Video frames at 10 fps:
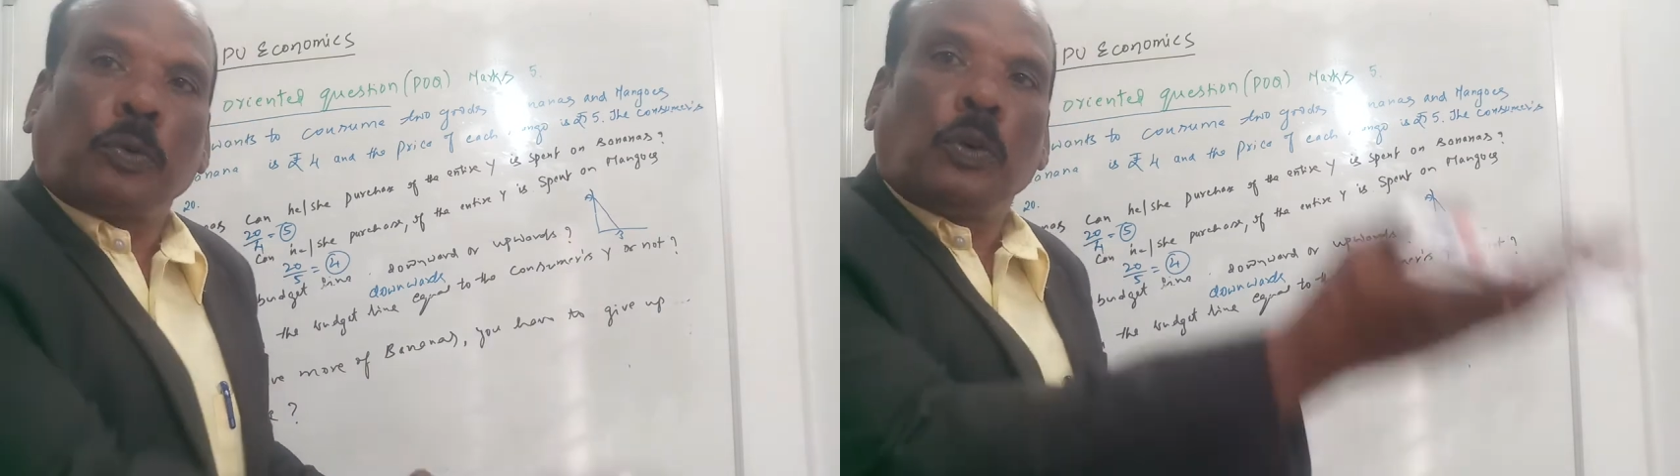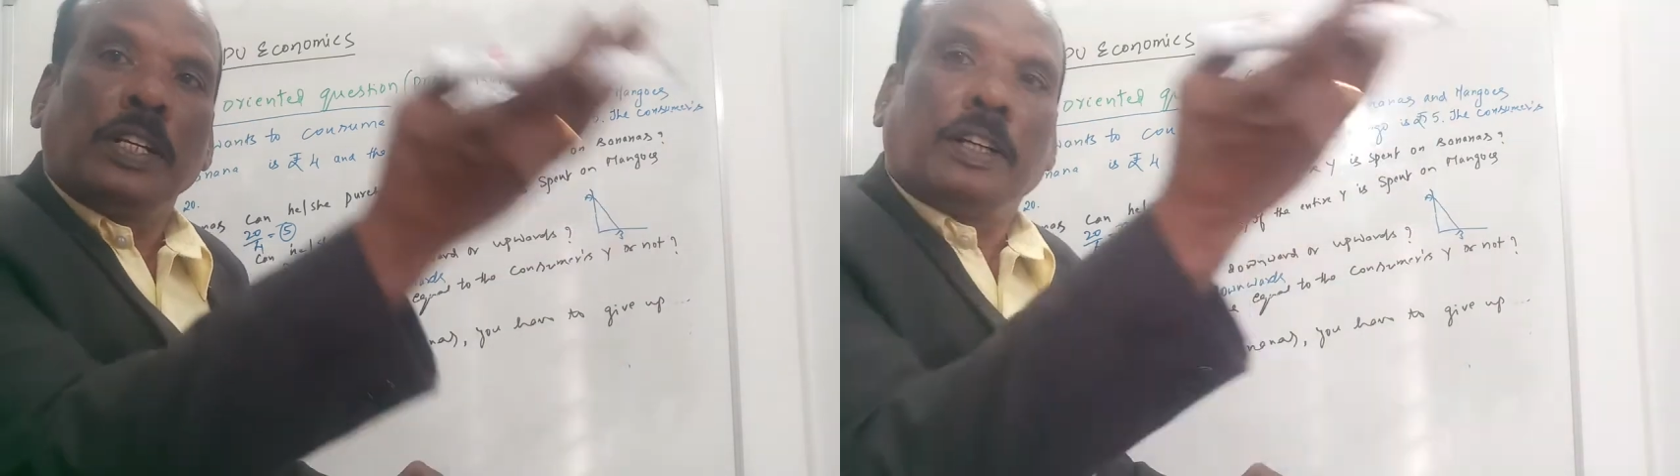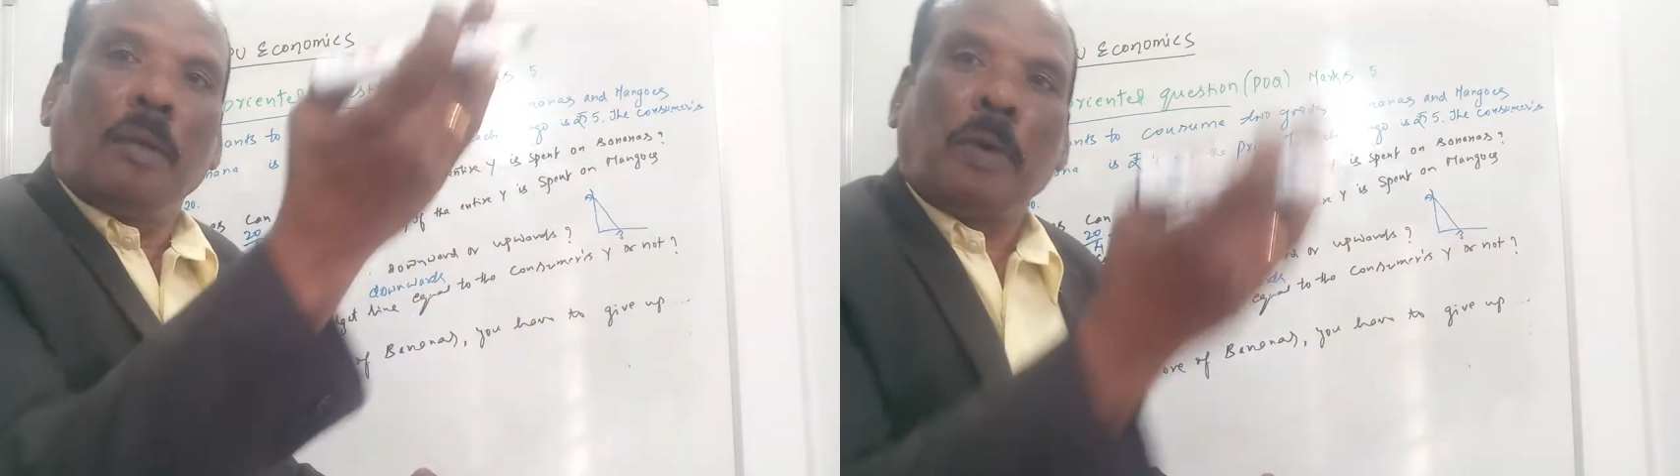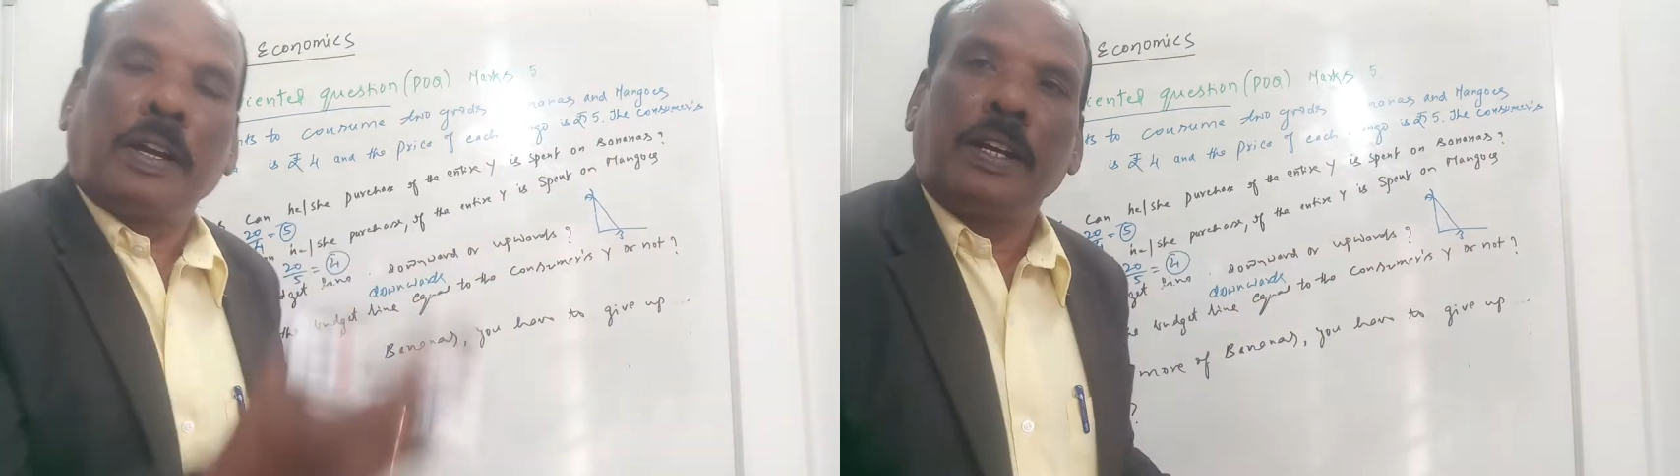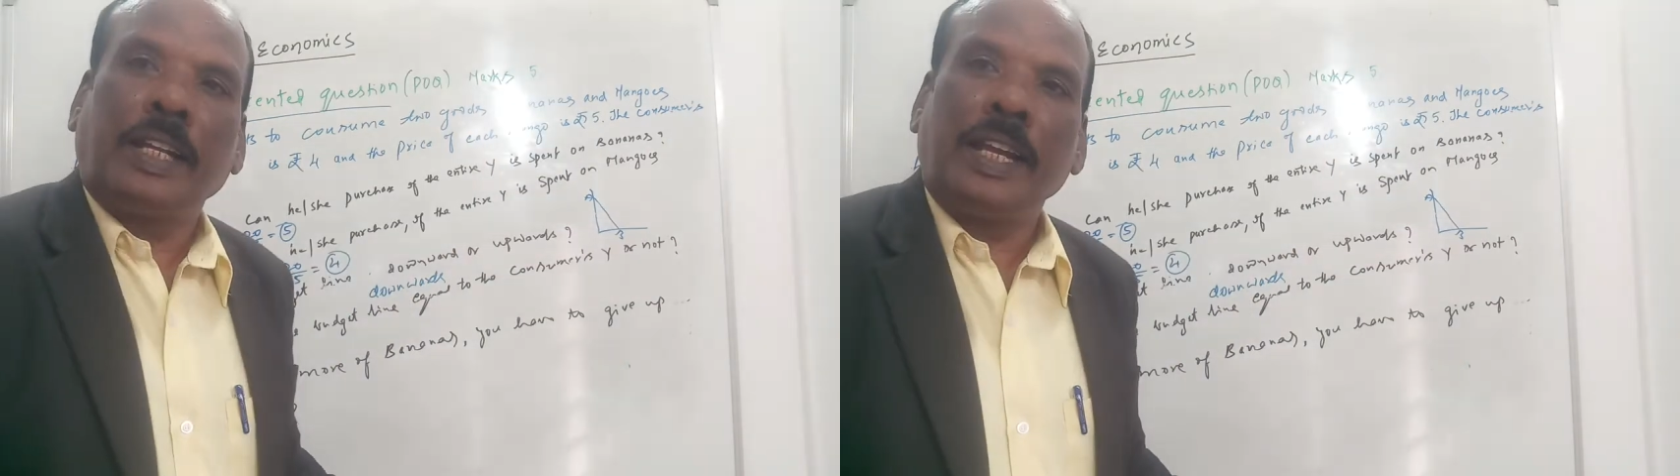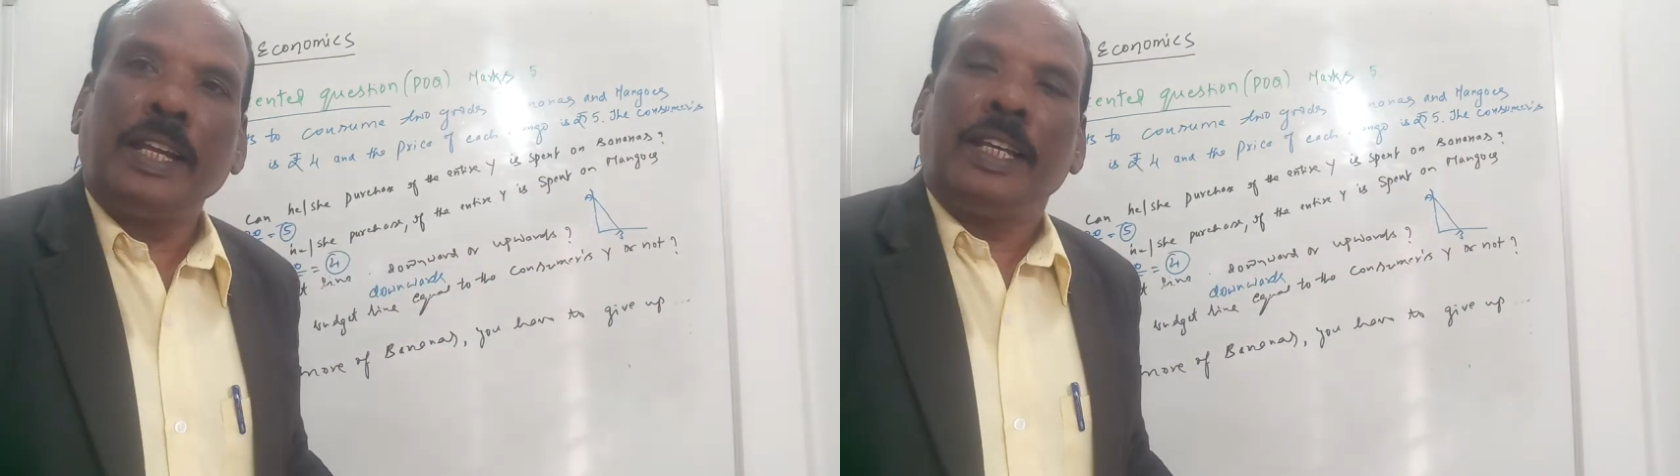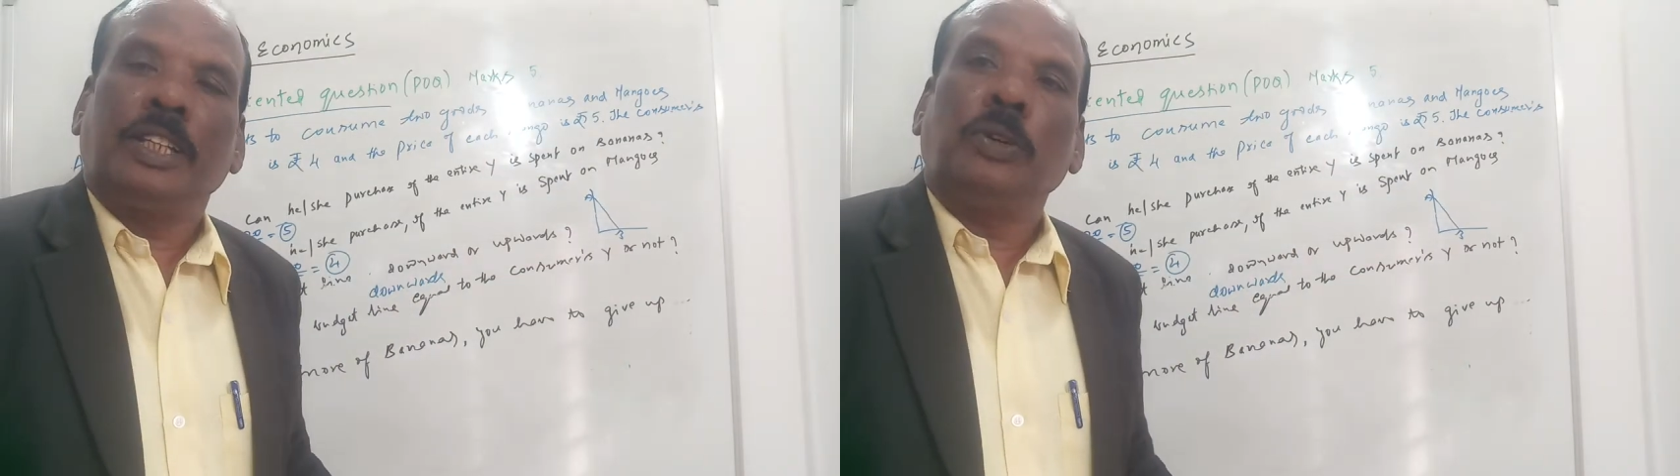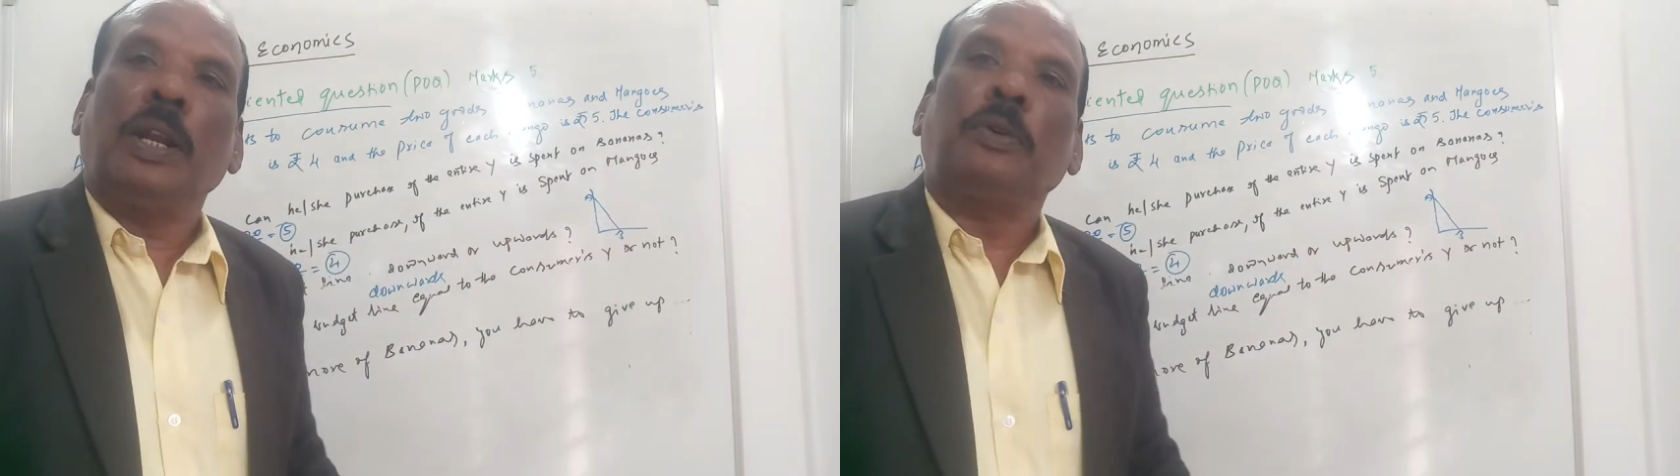one commodity,
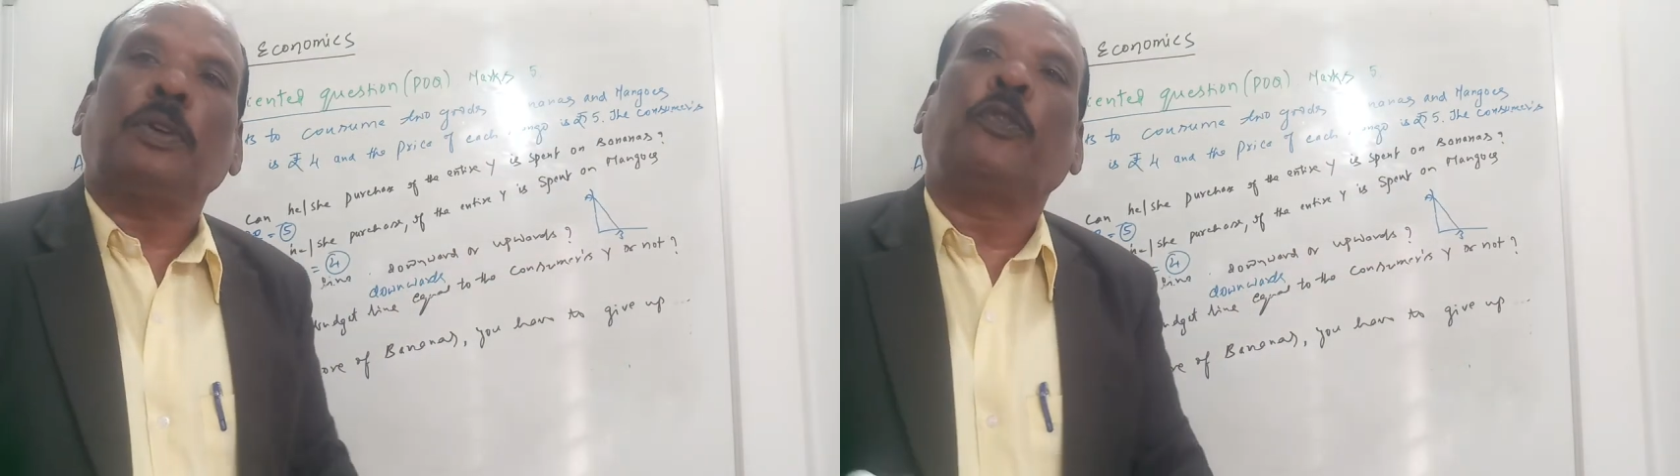you will have to